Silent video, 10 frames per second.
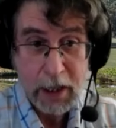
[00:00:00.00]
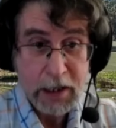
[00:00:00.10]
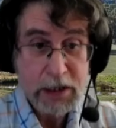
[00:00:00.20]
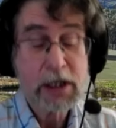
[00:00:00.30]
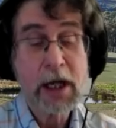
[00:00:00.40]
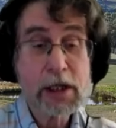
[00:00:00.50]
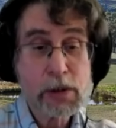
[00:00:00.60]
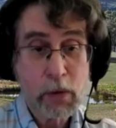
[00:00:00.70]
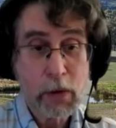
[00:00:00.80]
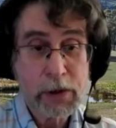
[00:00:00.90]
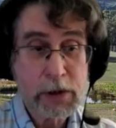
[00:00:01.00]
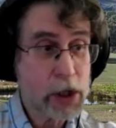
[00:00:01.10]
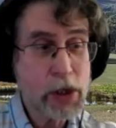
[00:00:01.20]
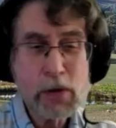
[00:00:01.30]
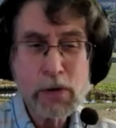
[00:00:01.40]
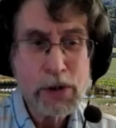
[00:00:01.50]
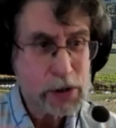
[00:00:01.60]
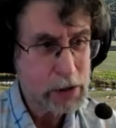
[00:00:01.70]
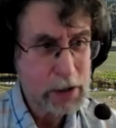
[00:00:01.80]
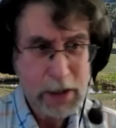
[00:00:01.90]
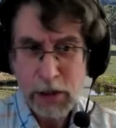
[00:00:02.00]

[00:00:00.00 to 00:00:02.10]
And in today's world, there's a huge